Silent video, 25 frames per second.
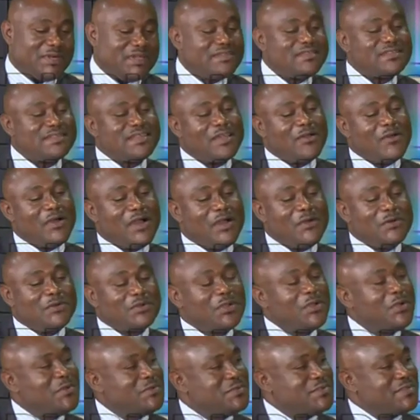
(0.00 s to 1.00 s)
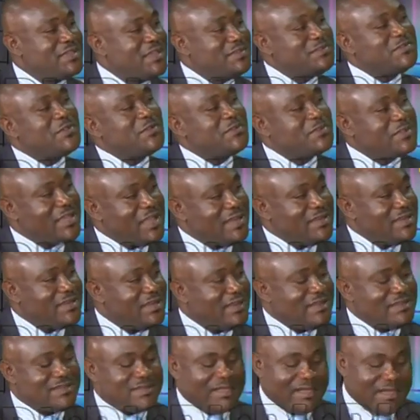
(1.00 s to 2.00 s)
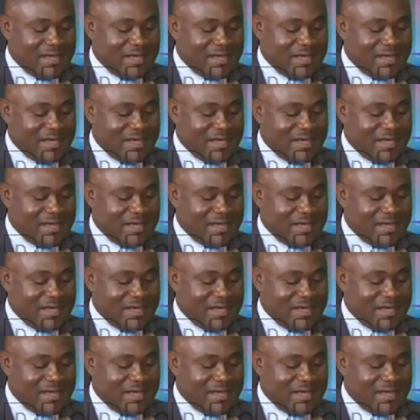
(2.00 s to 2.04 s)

this is our own consensus candidate.